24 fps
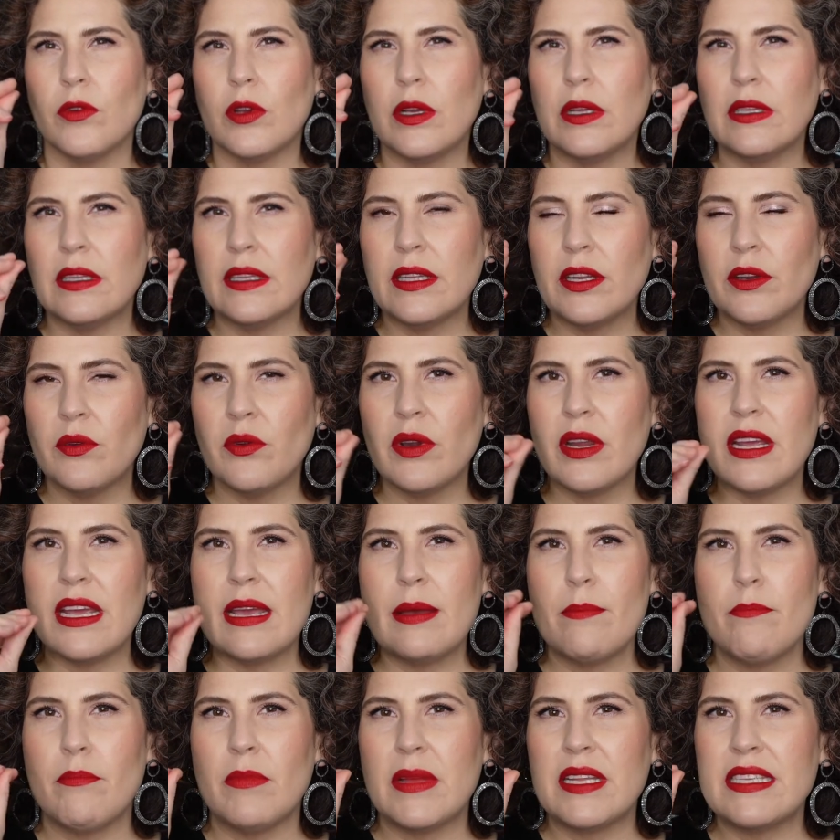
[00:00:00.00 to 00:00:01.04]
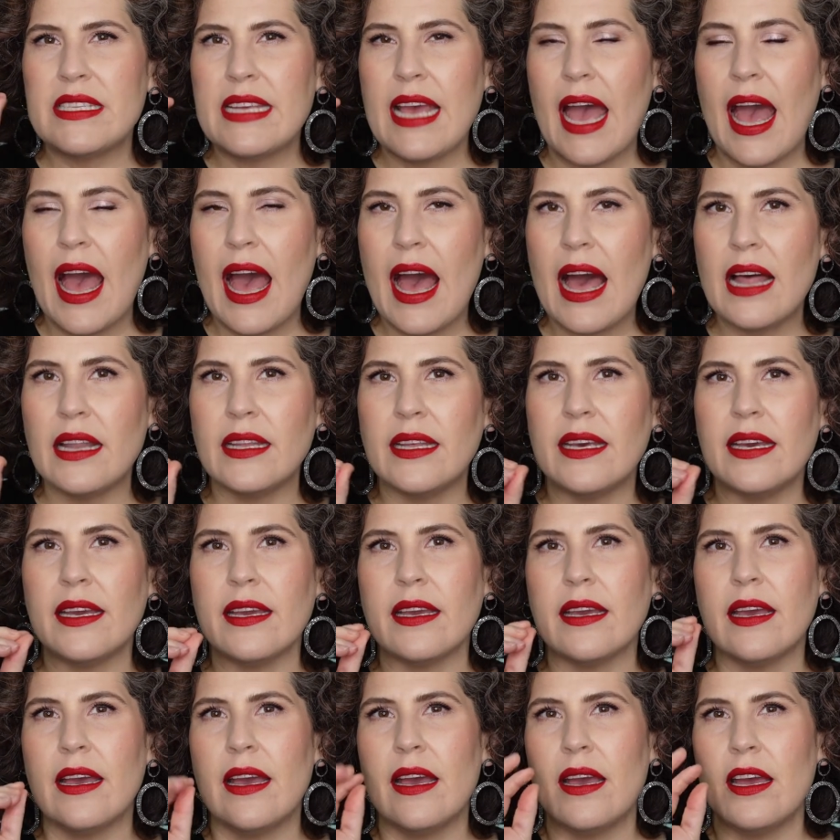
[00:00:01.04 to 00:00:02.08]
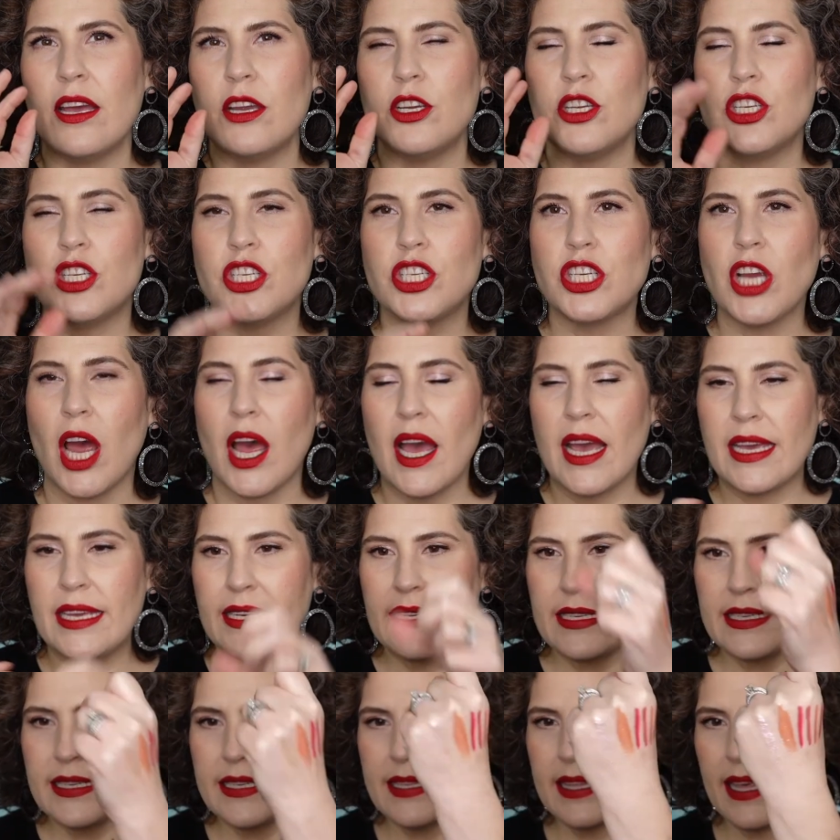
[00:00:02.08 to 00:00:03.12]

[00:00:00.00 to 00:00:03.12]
glittery, metallic shine to